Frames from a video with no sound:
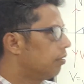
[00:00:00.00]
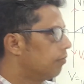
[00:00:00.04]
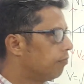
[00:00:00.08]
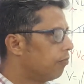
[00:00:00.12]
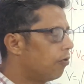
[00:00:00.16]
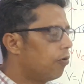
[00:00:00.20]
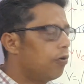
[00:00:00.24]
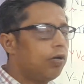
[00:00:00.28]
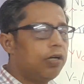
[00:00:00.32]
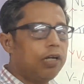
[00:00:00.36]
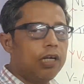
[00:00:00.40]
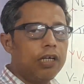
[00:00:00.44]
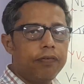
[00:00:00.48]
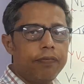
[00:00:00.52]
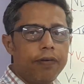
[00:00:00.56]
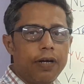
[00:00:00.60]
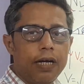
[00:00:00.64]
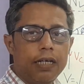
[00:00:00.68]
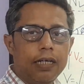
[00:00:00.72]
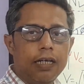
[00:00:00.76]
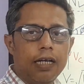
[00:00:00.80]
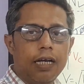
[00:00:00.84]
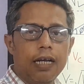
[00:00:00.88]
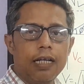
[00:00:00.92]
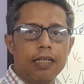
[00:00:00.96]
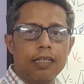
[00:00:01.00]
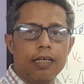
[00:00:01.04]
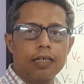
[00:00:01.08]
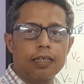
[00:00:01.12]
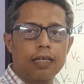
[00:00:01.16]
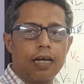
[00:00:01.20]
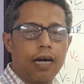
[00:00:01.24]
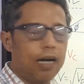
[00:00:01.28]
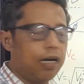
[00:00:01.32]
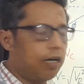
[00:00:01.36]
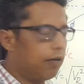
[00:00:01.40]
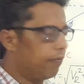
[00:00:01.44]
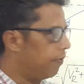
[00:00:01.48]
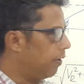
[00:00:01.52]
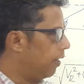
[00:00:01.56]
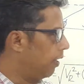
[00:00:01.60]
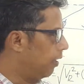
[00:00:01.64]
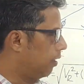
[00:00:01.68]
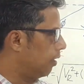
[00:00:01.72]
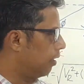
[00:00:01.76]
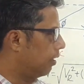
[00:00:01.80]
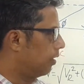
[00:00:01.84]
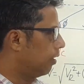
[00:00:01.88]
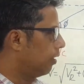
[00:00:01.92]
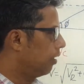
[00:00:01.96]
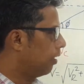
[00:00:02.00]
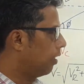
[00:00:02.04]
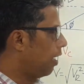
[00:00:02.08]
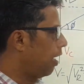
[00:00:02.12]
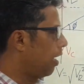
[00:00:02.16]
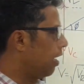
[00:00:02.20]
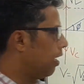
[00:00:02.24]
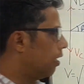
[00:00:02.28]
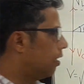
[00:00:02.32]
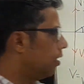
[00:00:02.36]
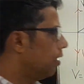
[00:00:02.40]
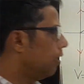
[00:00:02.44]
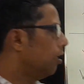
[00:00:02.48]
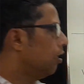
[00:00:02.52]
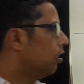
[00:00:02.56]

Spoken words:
voltage vector and the current vector, right?